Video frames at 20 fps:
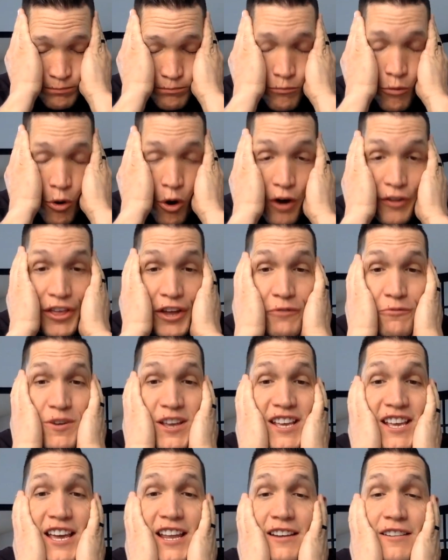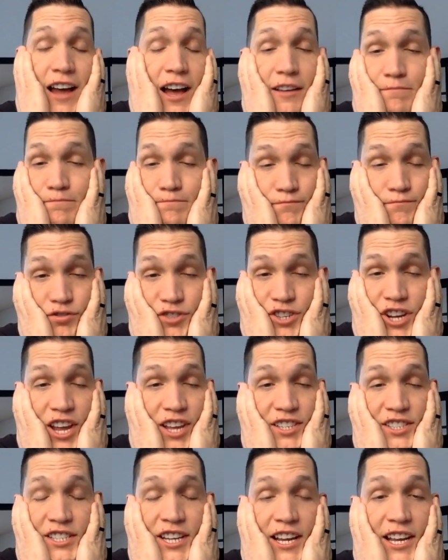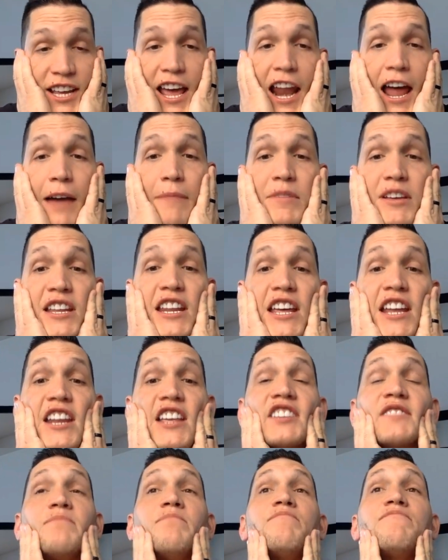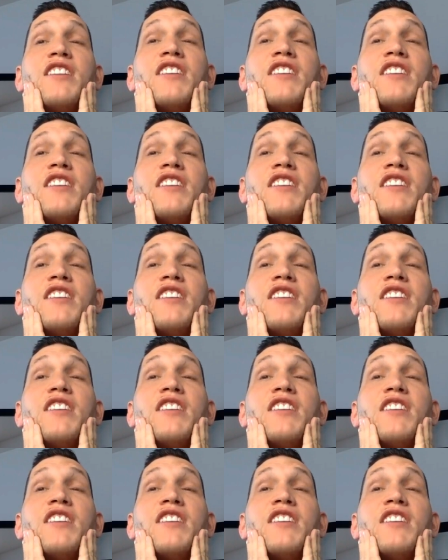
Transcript: more than we can shake a stick at. I mean, it is,